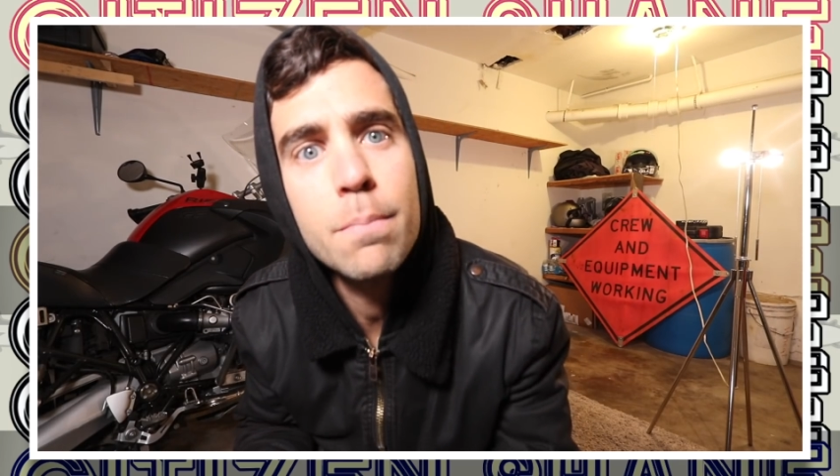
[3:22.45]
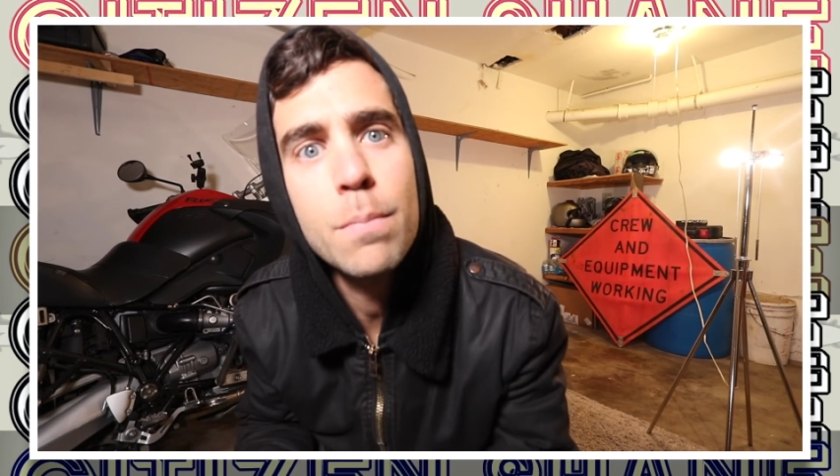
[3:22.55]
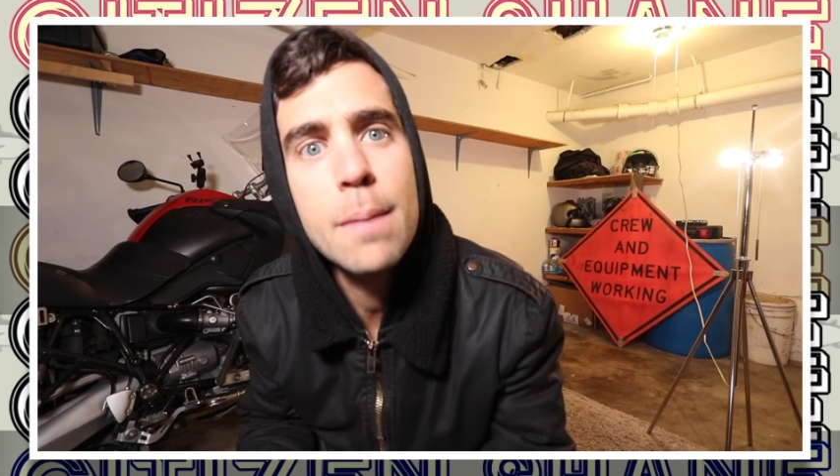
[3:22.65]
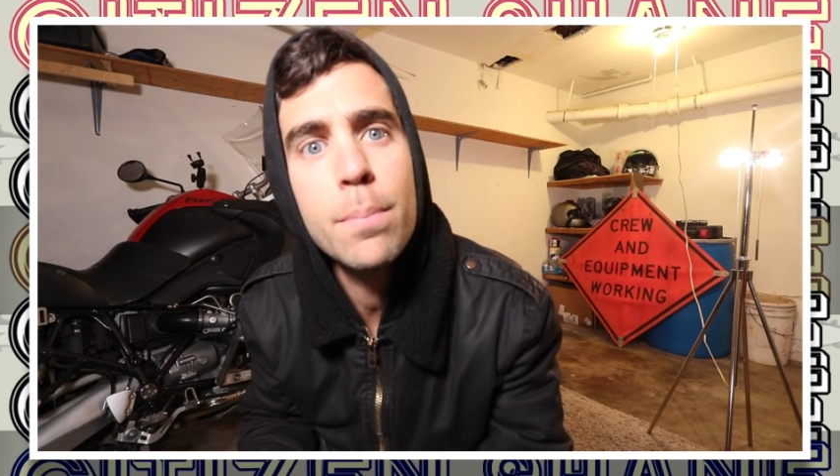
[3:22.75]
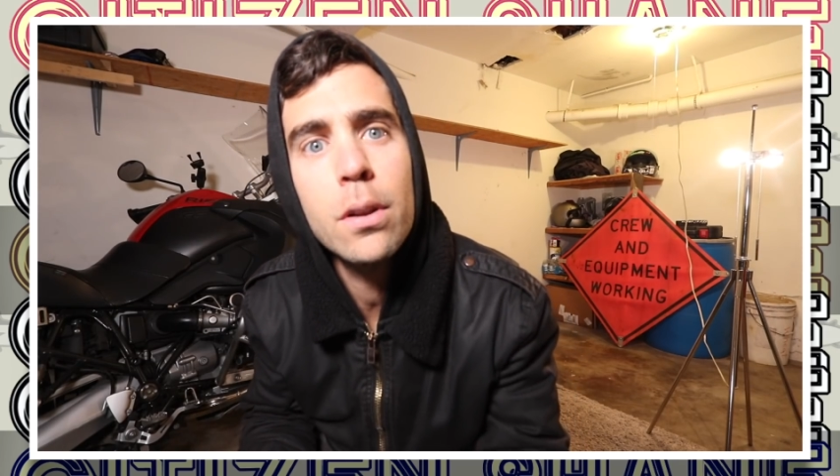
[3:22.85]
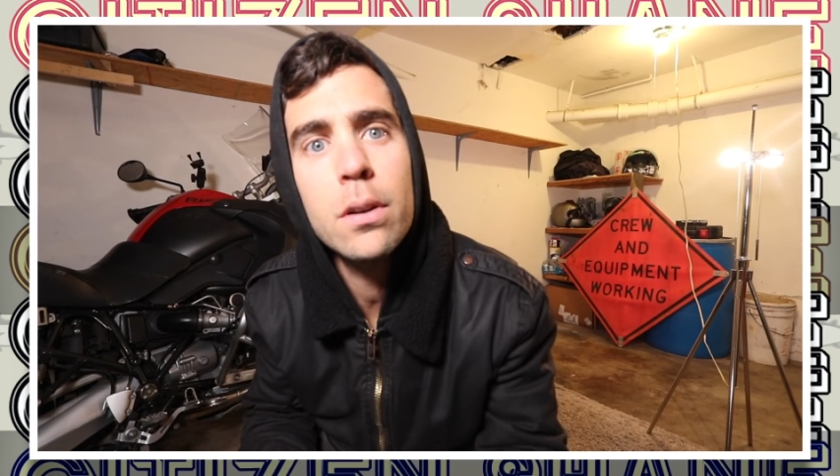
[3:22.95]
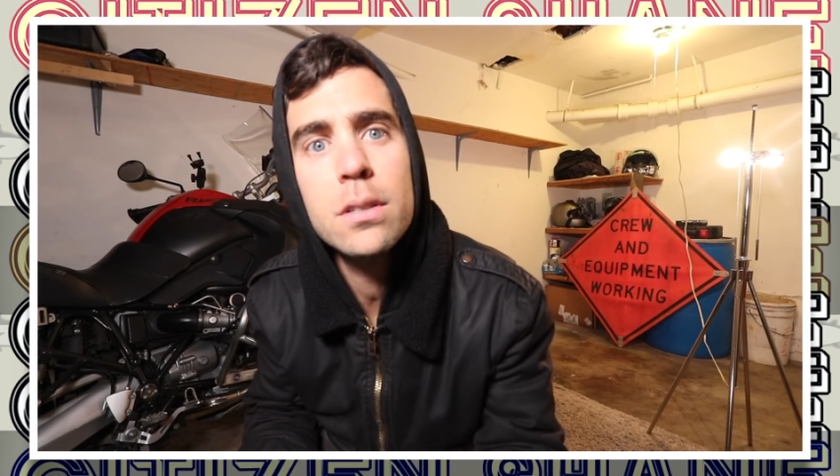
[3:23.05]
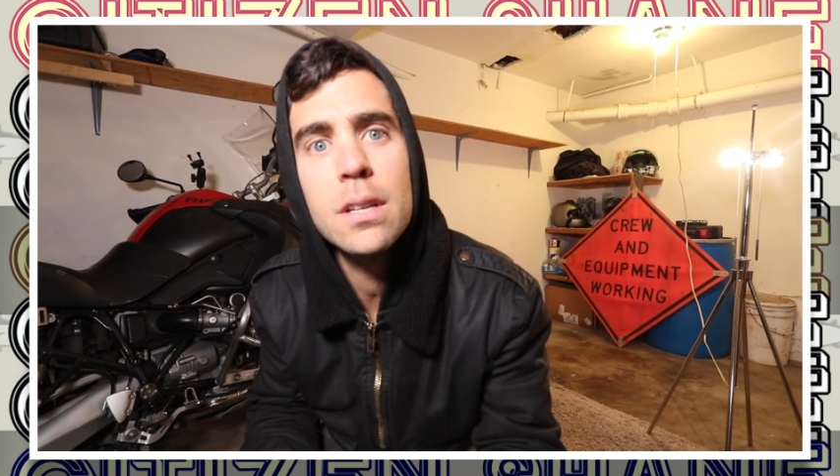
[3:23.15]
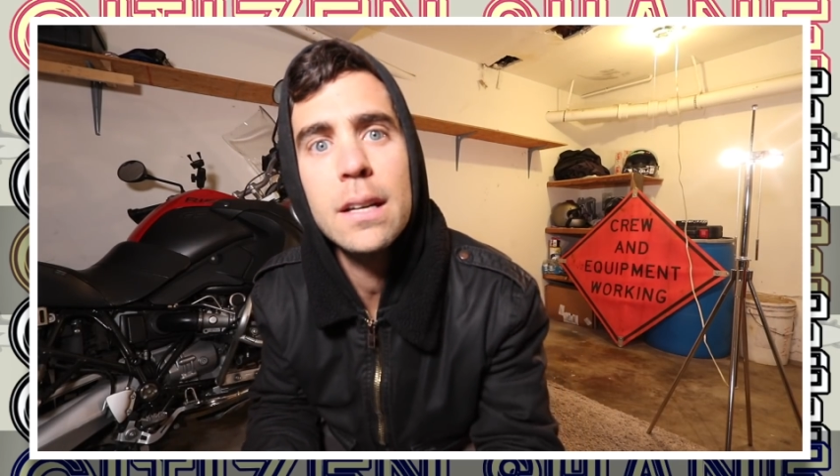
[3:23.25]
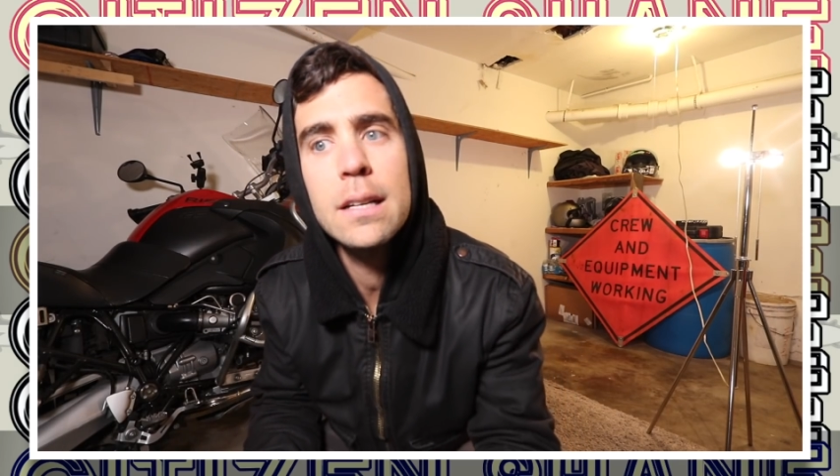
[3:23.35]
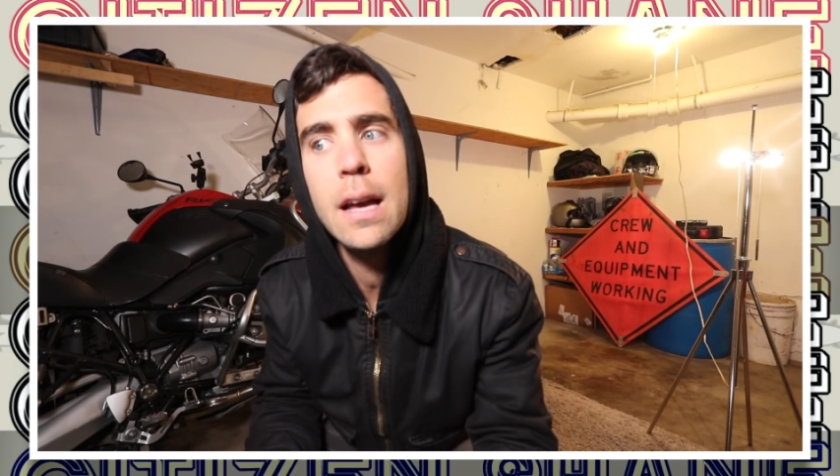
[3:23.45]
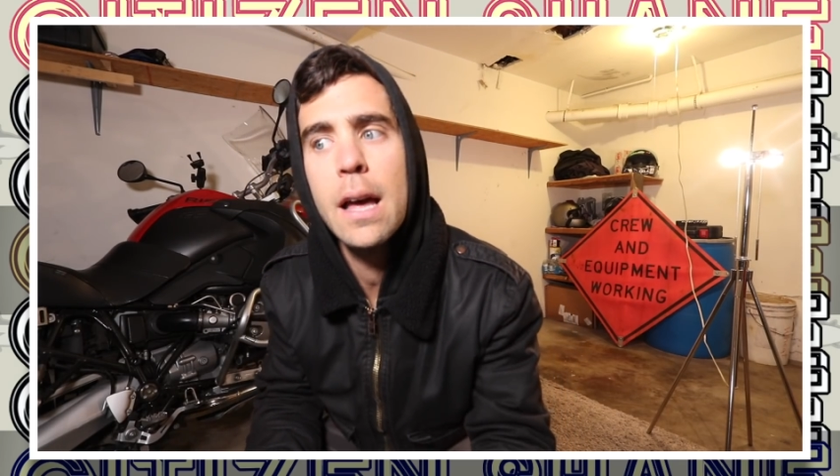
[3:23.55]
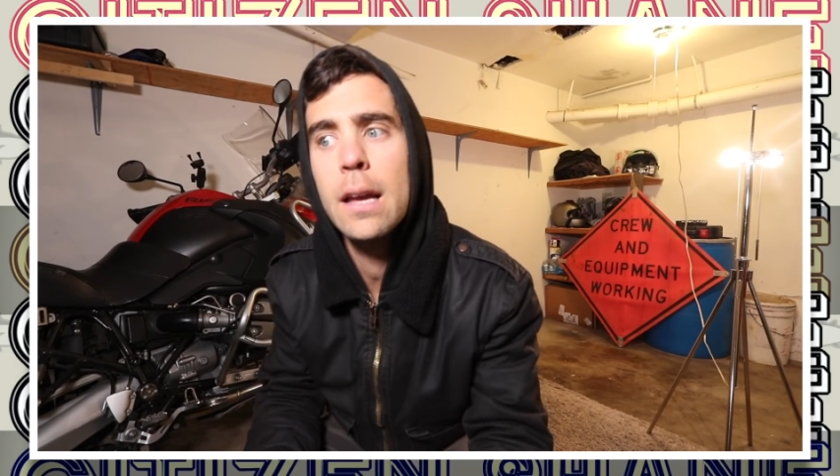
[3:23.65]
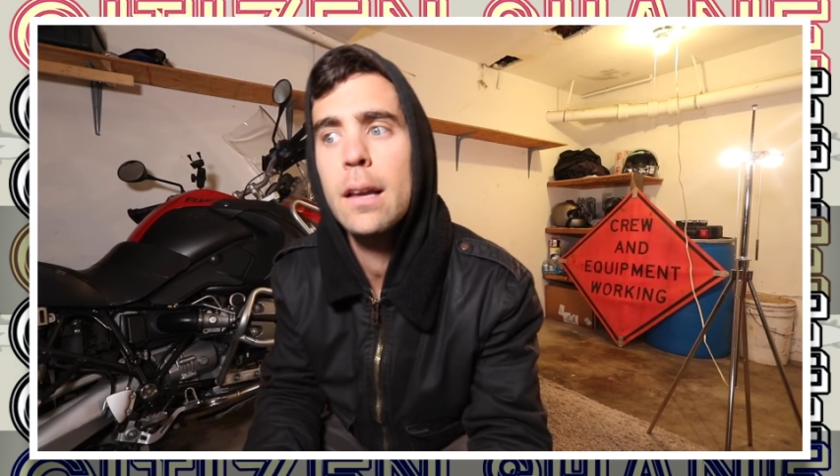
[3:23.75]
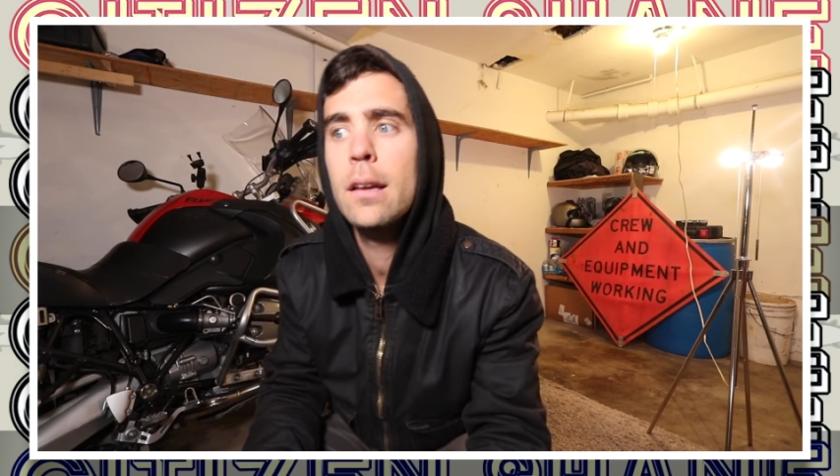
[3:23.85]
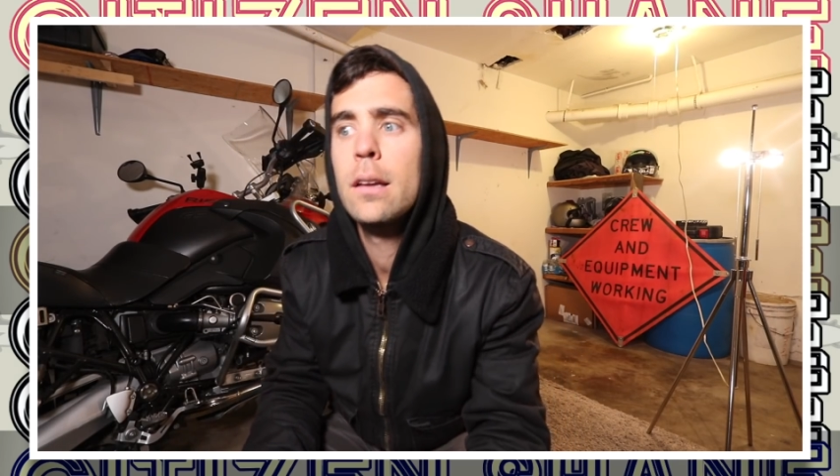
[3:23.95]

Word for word: people are sick and dying.